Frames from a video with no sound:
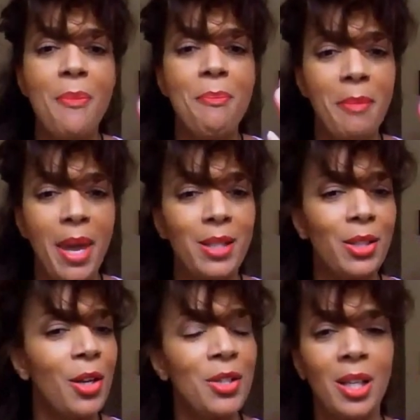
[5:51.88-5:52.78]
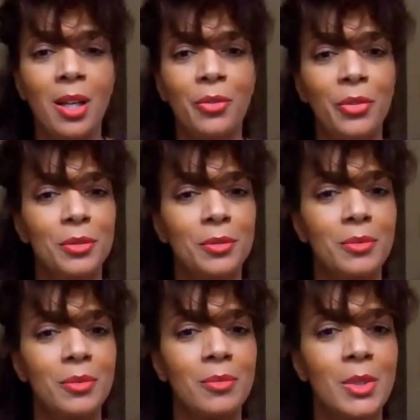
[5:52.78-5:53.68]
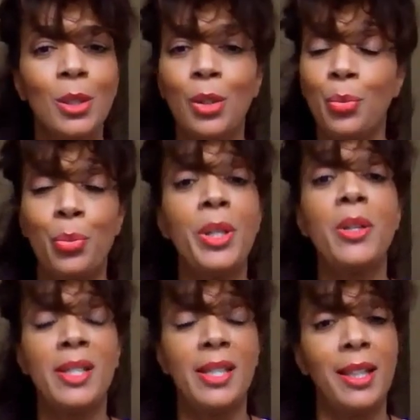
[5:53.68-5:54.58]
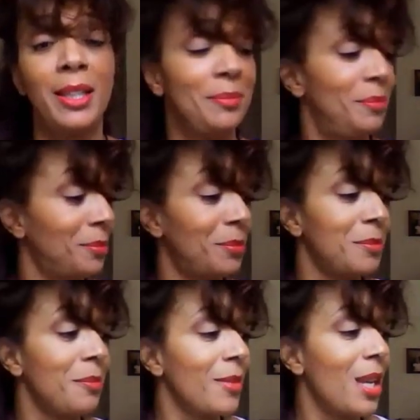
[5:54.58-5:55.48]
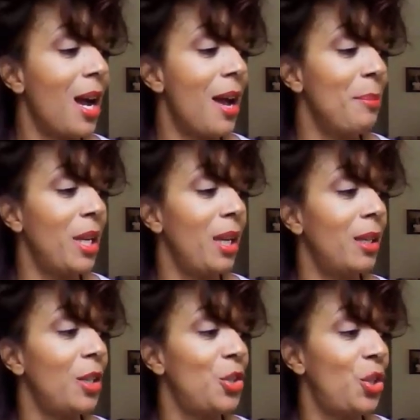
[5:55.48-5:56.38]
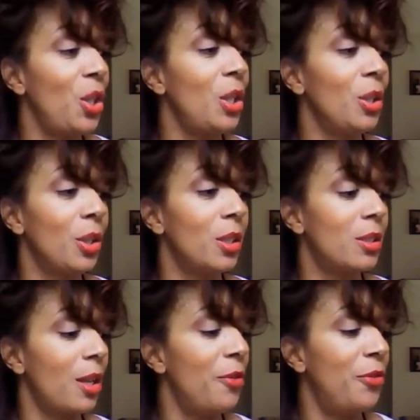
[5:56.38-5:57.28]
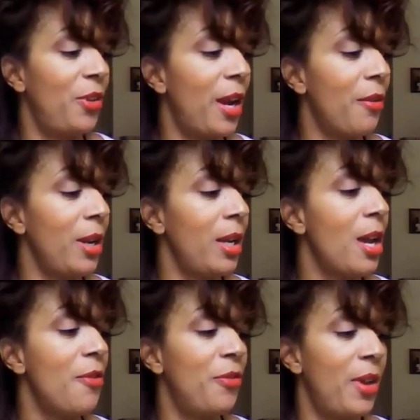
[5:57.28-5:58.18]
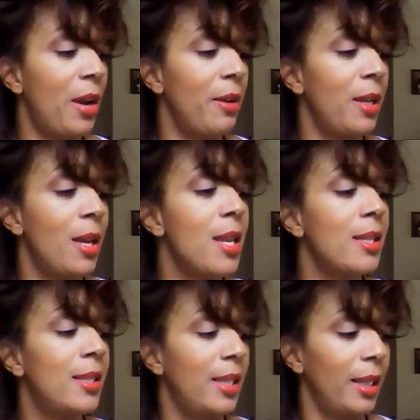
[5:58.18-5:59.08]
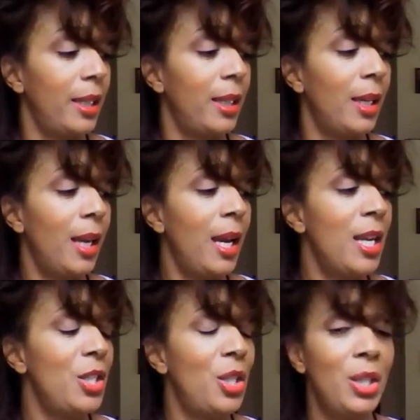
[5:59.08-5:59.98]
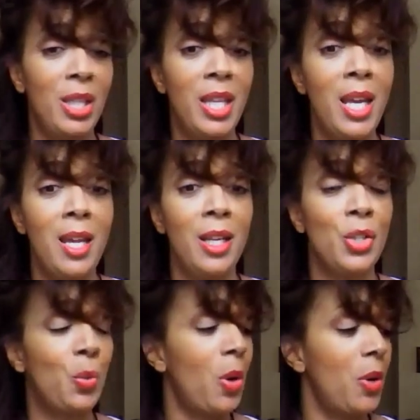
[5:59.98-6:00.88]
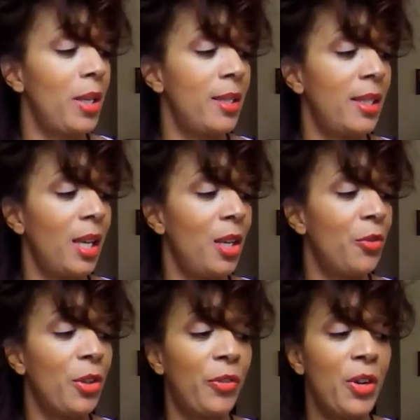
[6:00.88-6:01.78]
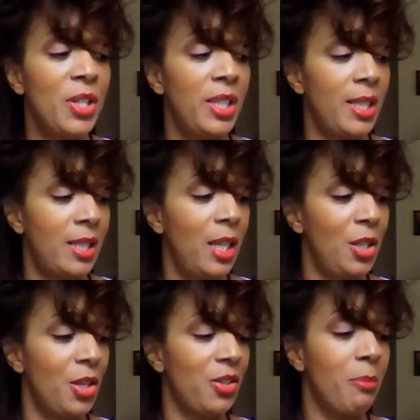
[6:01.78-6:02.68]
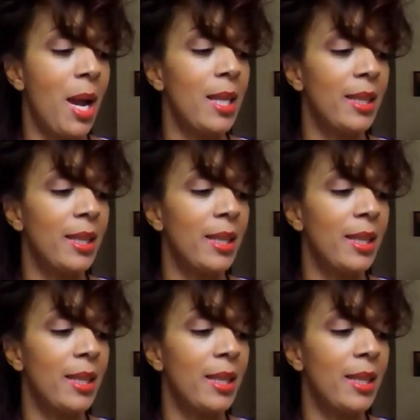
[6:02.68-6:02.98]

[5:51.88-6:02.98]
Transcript: makes herself look real silly. I mean, she looks very very silly. She then is quoted as saying, "For the first 16 years of my